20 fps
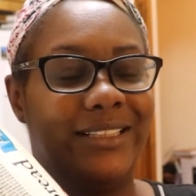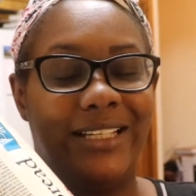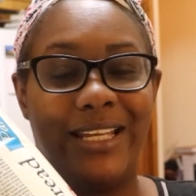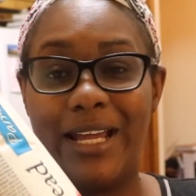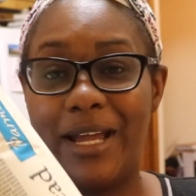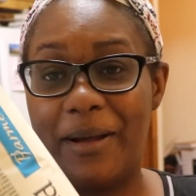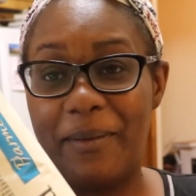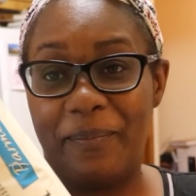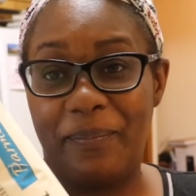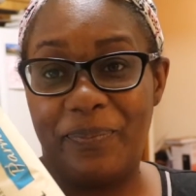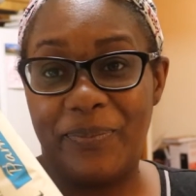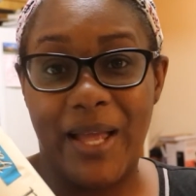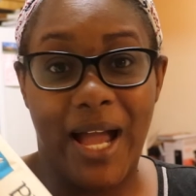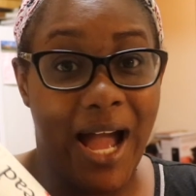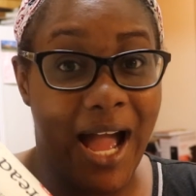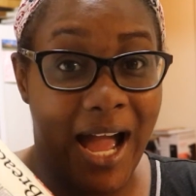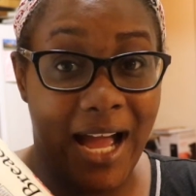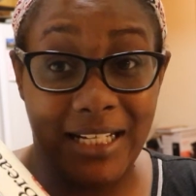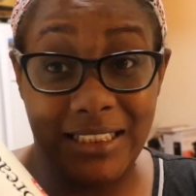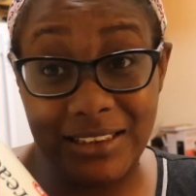yeah,
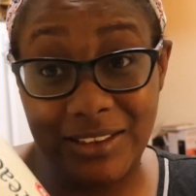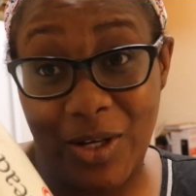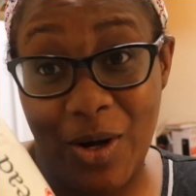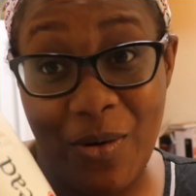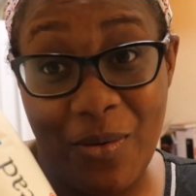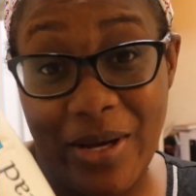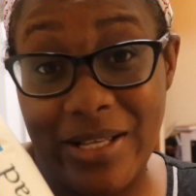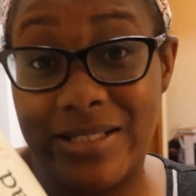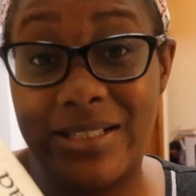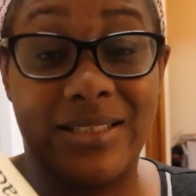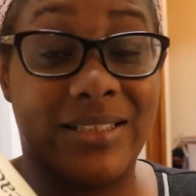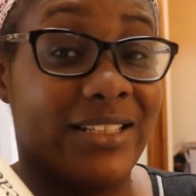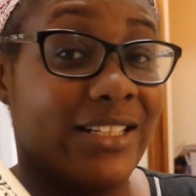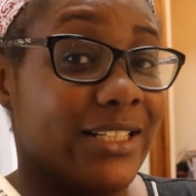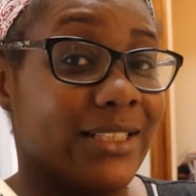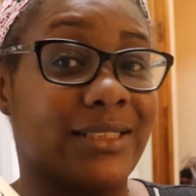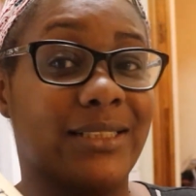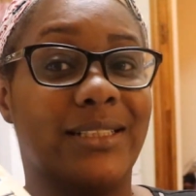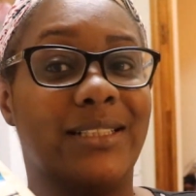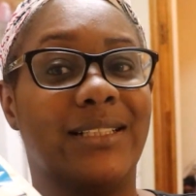I just always, as good
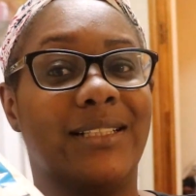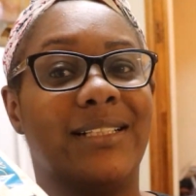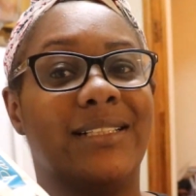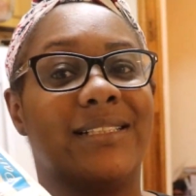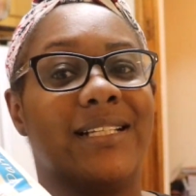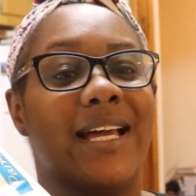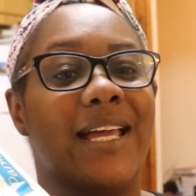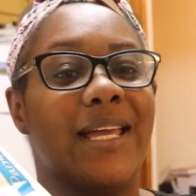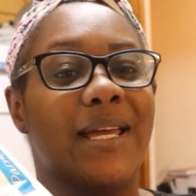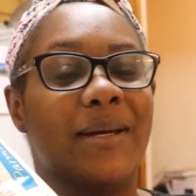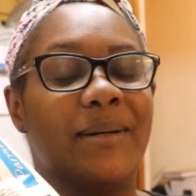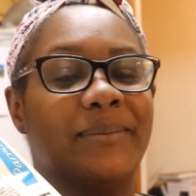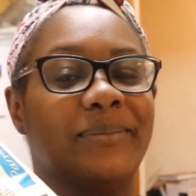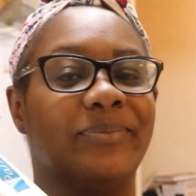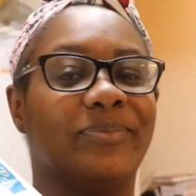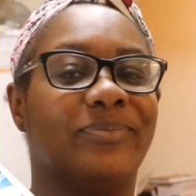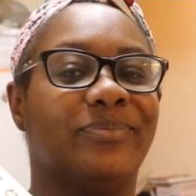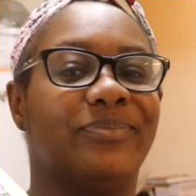as a cook as I am,